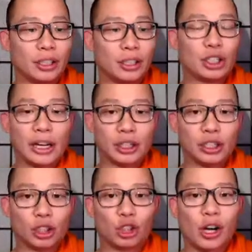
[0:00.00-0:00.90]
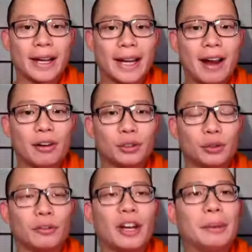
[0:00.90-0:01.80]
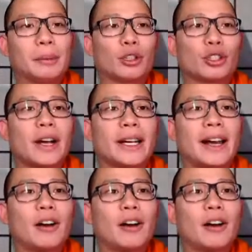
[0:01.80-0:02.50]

and to try it out, to invite people to try it out.